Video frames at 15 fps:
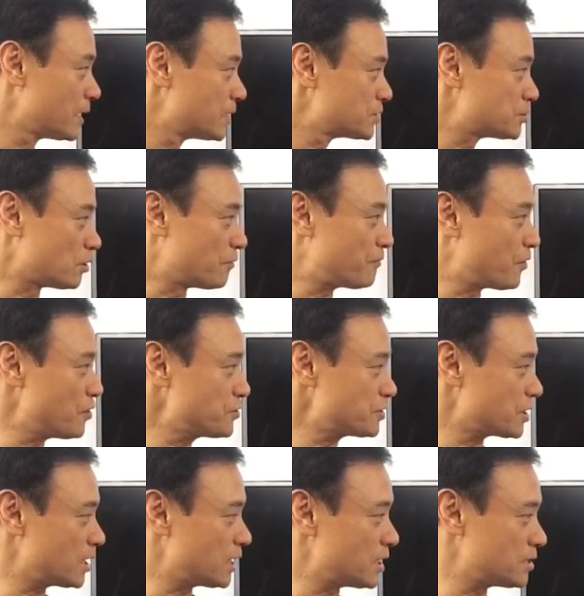So first
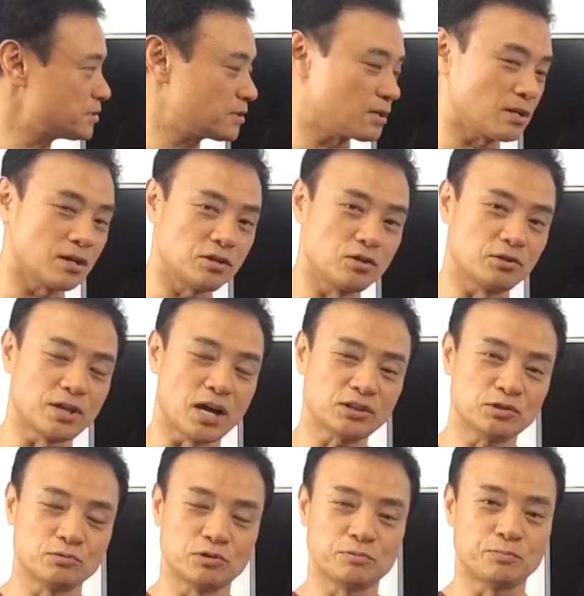is your
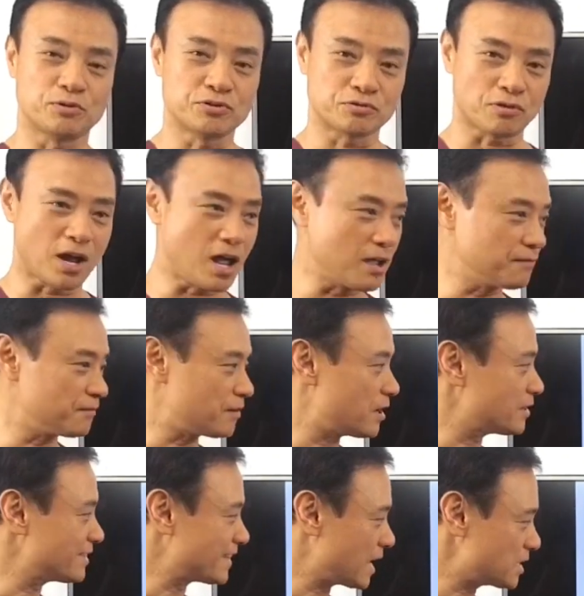doctor will prescribe a
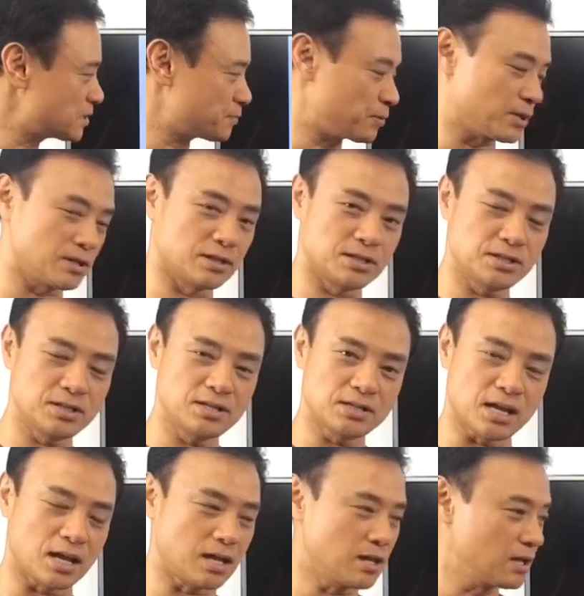night splint. This is
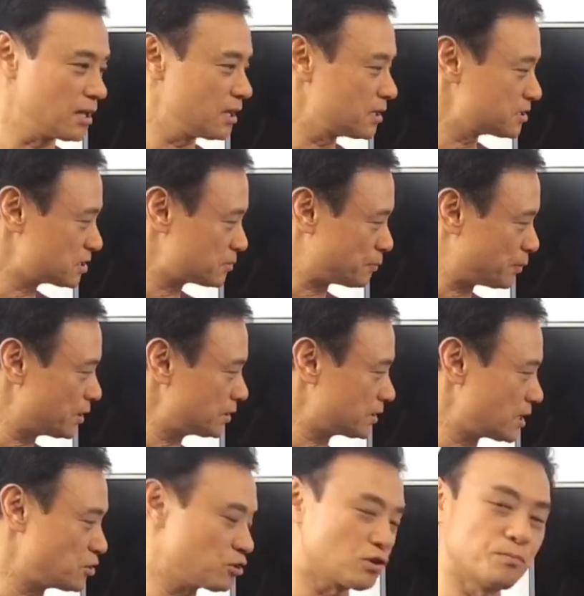a splint
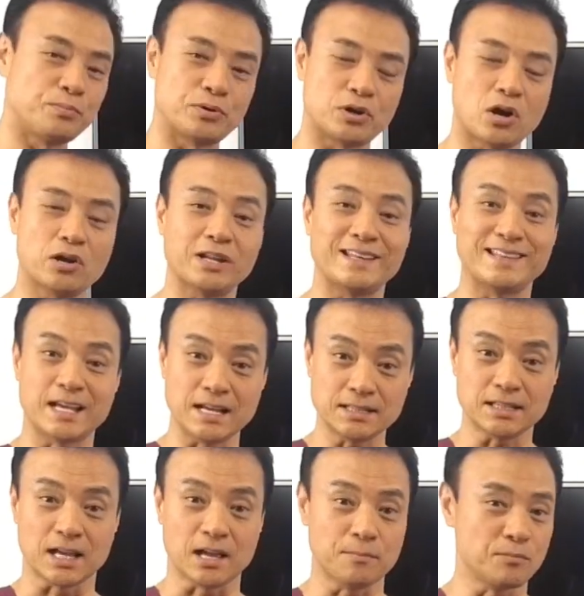that you can put on at
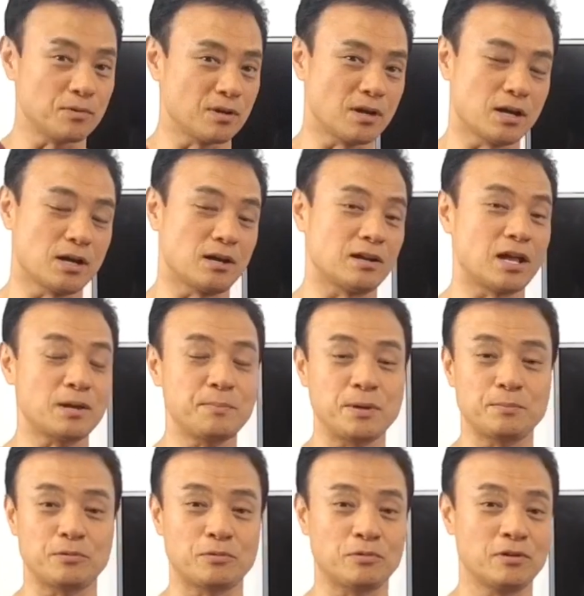nighttime. A lot of
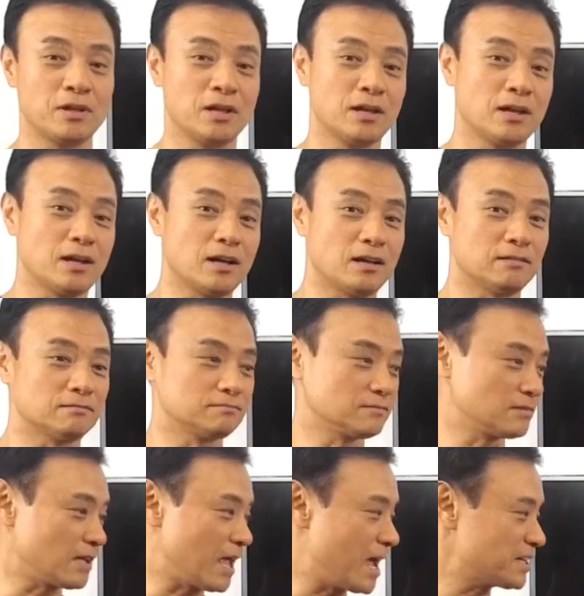people
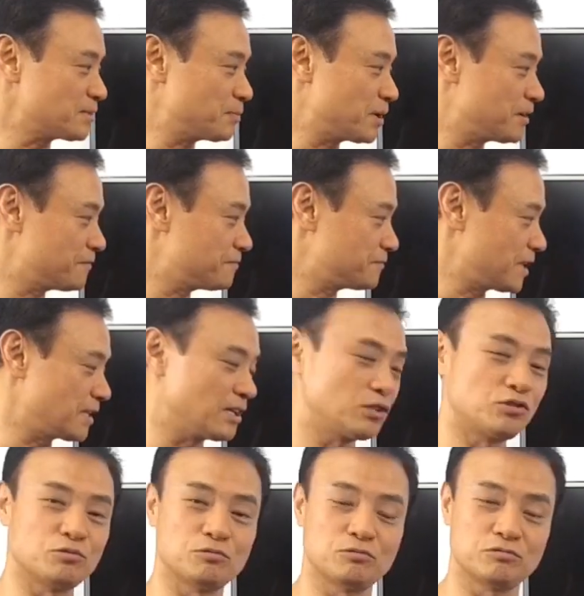ask me if they
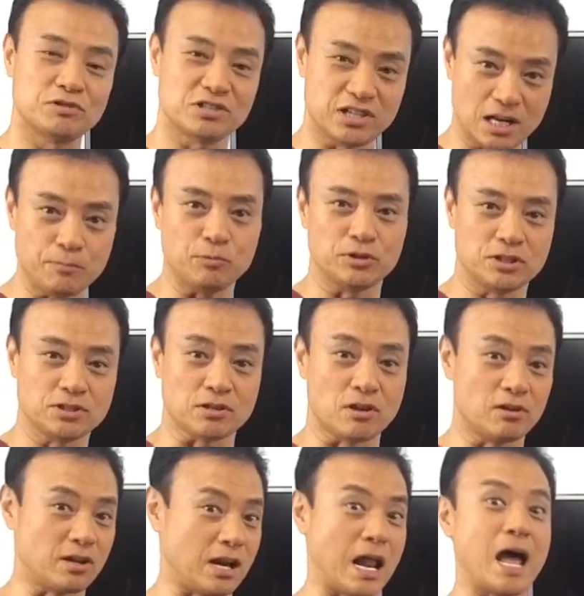need to sleep with this
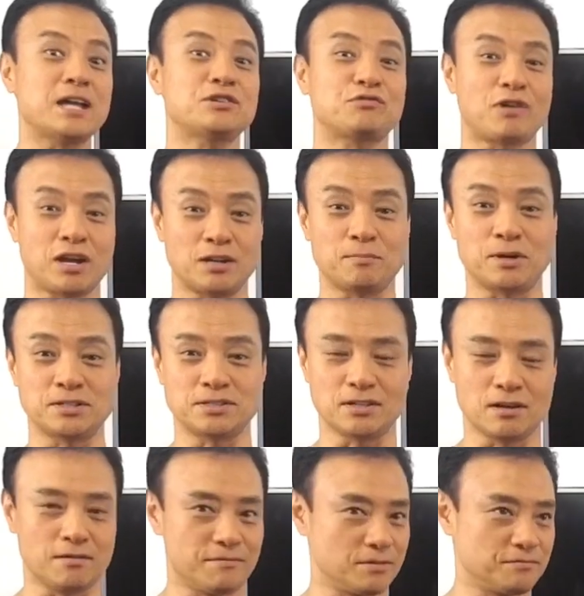on, and I tried it
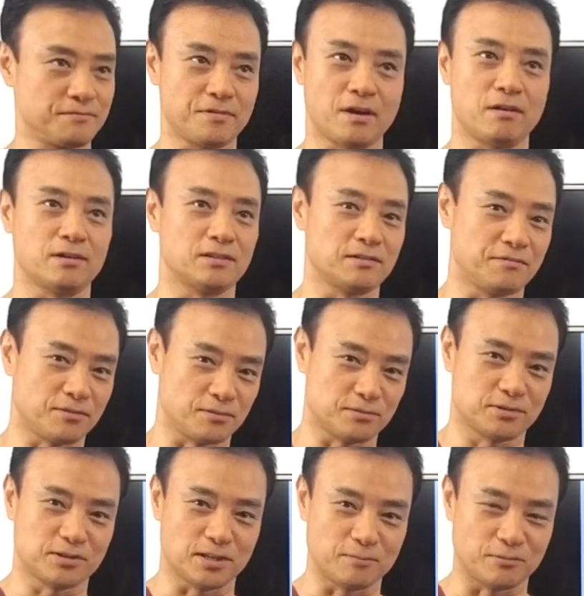myself. It's very difficult to
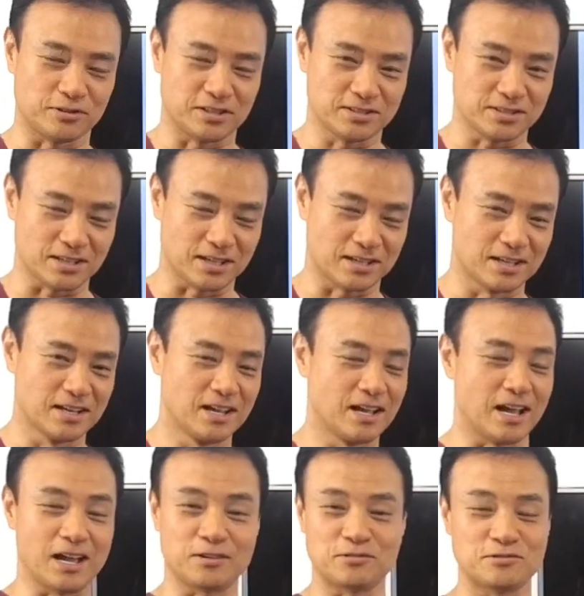sleep with this thing.
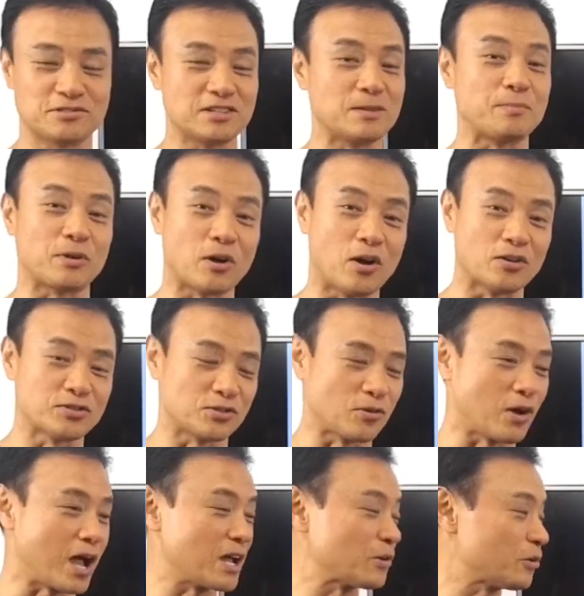I couldn't sleep at all,
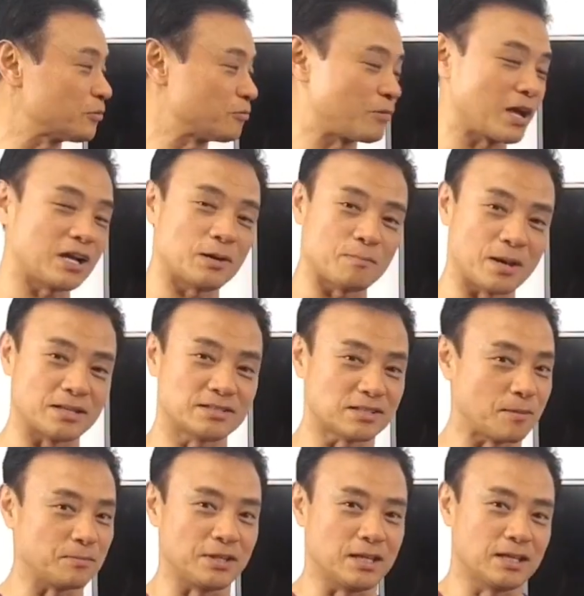so I don't recommend
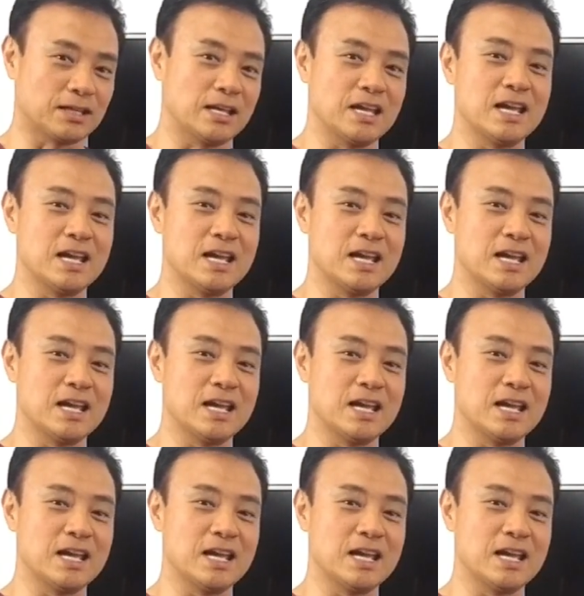something